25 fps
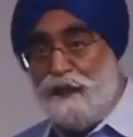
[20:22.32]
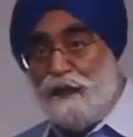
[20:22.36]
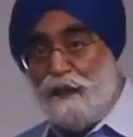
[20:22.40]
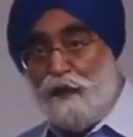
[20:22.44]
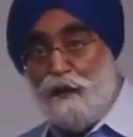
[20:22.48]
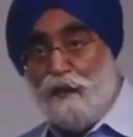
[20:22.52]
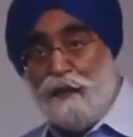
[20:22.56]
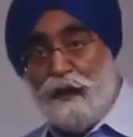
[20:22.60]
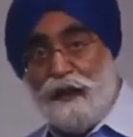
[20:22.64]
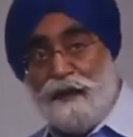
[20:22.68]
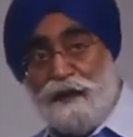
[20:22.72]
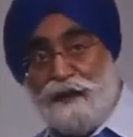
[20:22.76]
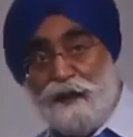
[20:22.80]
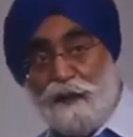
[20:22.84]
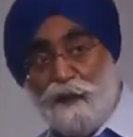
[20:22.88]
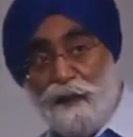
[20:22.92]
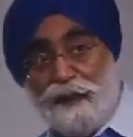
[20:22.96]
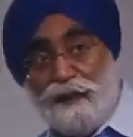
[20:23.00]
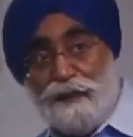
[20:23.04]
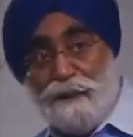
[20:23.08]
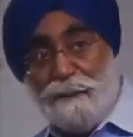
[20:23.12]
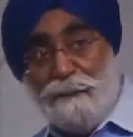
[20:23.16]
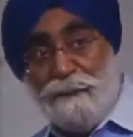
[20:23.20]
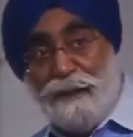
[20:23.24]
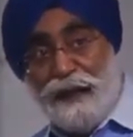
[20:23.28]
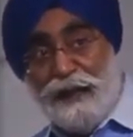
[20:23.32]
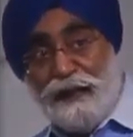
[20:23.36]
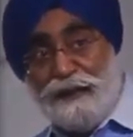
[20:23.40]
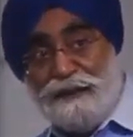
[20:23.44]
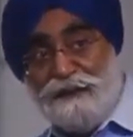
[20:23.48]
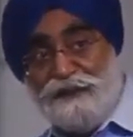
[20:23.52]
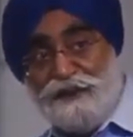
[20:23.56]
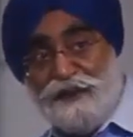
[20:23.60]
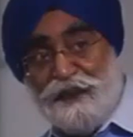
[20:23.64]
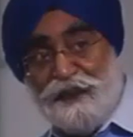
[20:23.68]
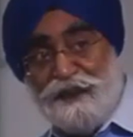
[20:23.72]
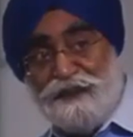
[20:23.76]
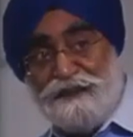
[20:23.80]
look at the way the
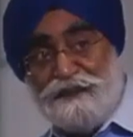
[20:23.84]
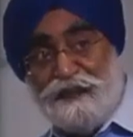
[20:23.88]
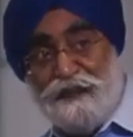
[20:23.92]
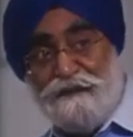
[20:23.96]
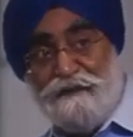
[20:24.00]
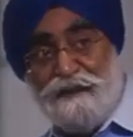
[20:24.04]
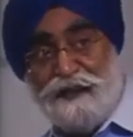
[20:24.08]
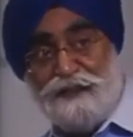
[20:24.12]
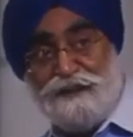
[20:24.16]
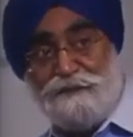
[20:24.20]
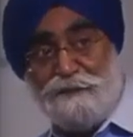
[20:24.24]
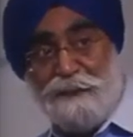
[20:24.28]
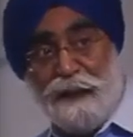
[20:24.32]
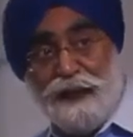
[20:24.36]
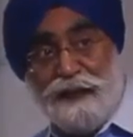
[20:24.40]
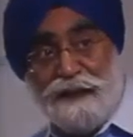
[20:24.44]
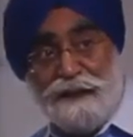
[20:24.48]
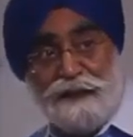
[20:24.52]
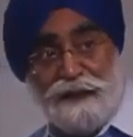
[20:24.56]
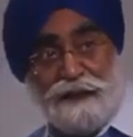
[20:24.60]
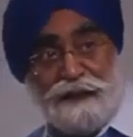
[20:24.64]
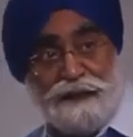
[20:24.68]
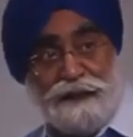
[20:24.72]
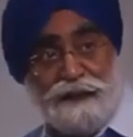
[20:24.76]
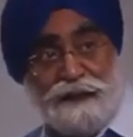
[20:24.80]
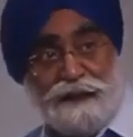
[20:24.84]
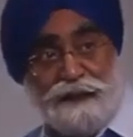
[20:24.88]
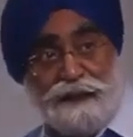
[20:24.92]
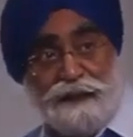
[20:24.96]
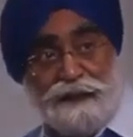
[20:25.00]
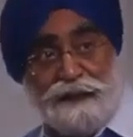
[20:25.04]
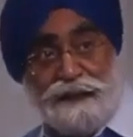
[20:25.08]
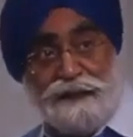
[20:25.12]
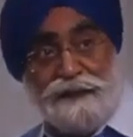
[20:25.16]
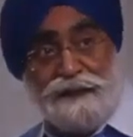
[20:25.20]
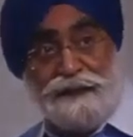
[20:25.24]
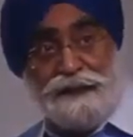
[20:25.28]
balance sheets have expanded in